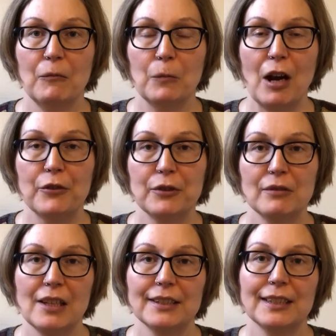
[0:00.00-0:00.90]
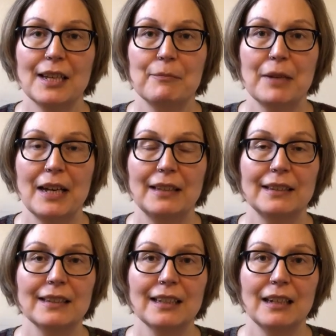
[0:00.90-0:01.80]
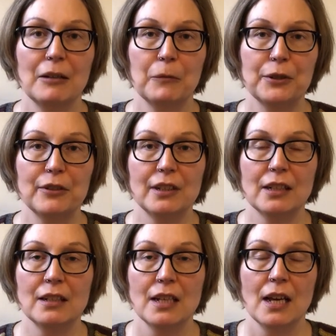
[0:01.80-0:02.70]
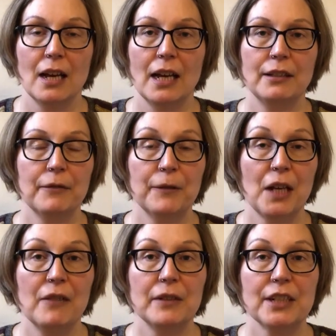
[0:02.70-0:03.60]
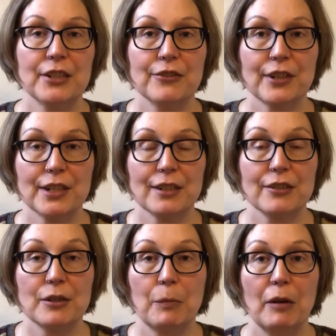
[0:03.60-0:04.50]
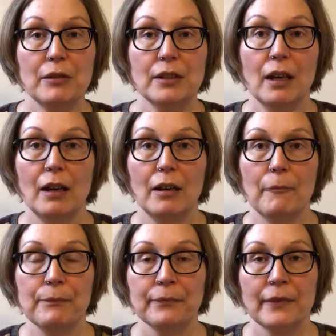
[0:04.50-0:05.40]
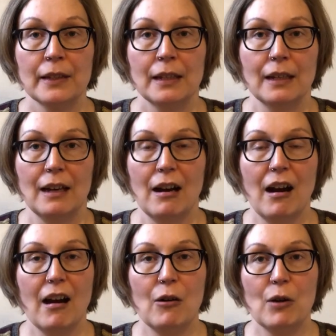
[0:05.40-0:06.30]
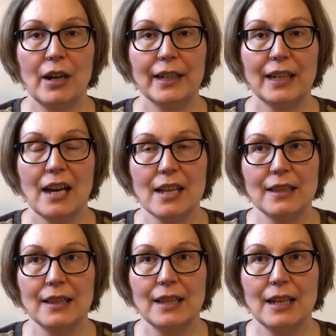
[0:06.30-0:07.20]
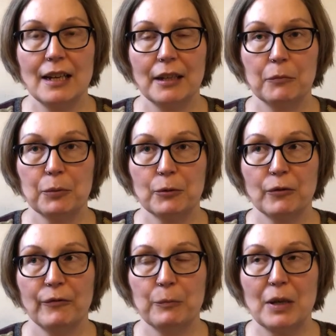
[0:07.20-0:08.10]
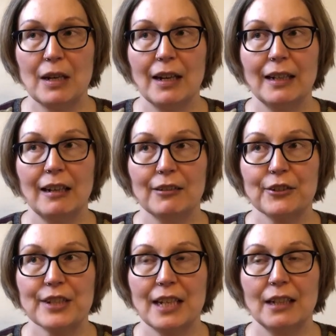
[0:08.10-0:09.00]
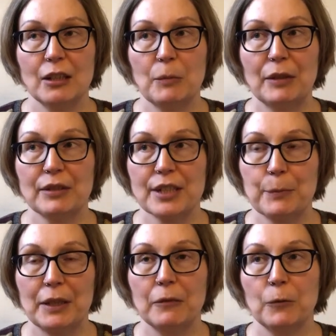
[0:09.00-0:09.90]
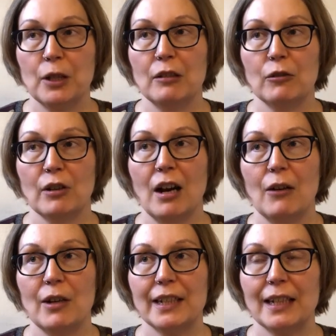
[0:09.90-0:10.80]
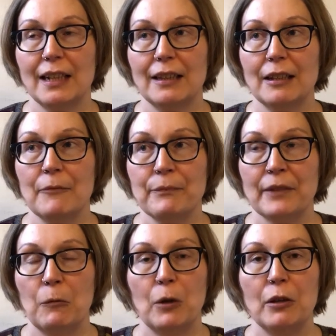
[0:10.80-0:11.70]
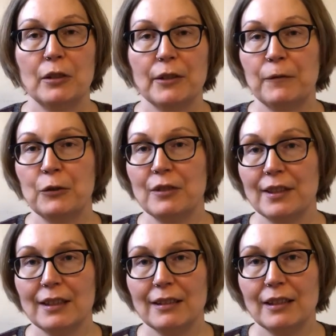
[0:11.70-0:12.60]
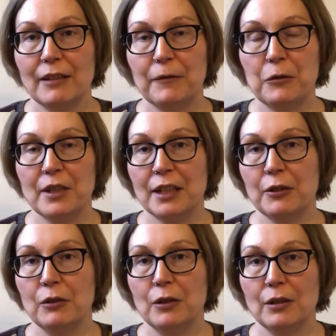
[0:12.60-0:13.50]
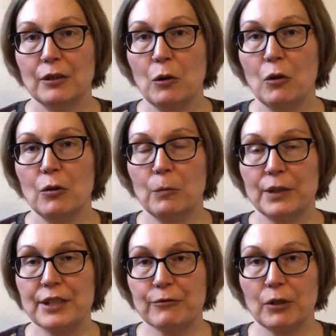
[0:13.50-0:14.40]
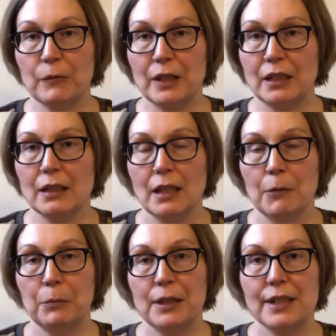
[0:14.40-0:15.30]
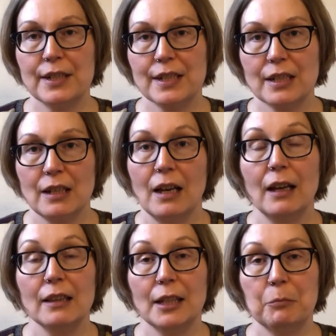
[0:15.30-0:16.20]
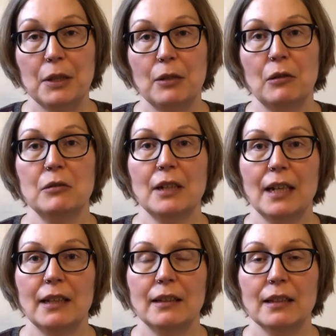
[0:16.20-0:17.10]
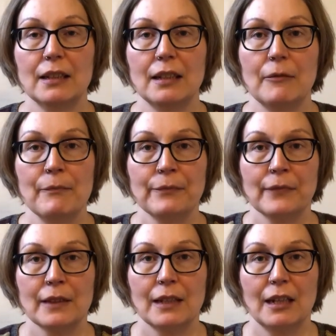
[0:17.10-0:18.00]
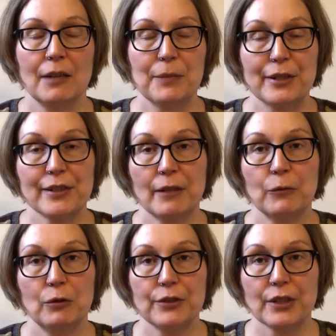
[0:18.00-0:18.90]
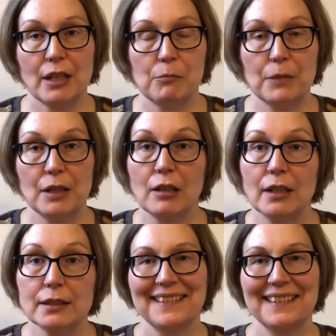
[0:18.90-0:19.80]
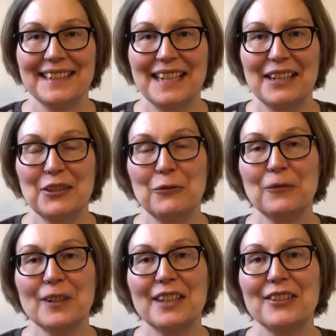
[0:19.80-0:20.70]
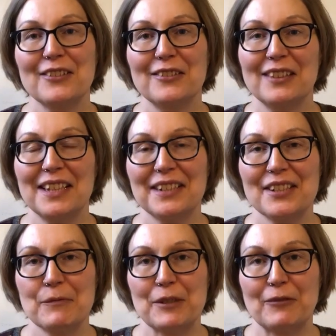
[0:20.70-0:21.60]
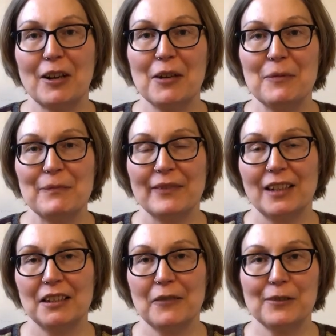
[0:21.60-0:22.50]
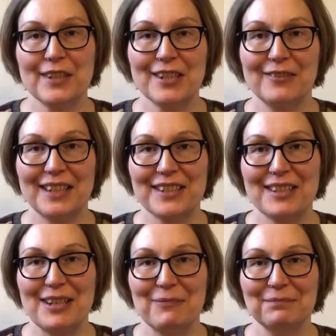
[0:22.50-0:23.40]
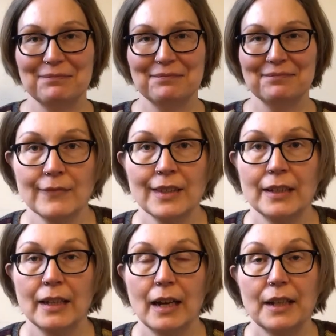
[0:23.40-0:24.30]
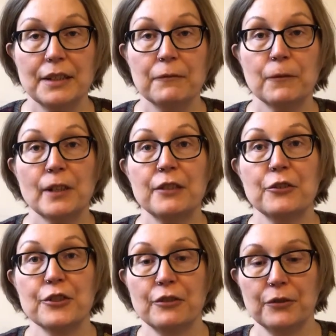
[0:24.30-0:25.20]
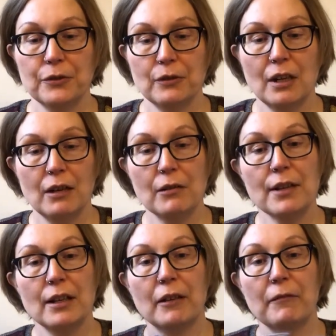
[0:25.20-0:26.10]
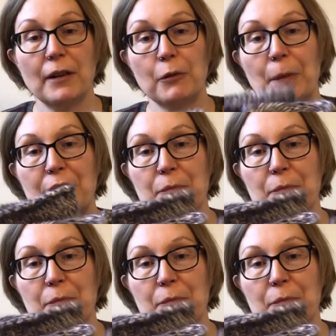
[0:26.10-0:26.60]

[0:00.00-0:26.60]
how you like them and what you did. And if you have any suggestions about how I can improve my understanding about the spinning wheel, or how I can, well, if you think you know what is wrong with it, please let me know, and because that would also help me a lot. And don't forget to like and subscribe, and I will see you next time. I did forget to show you how the fire pit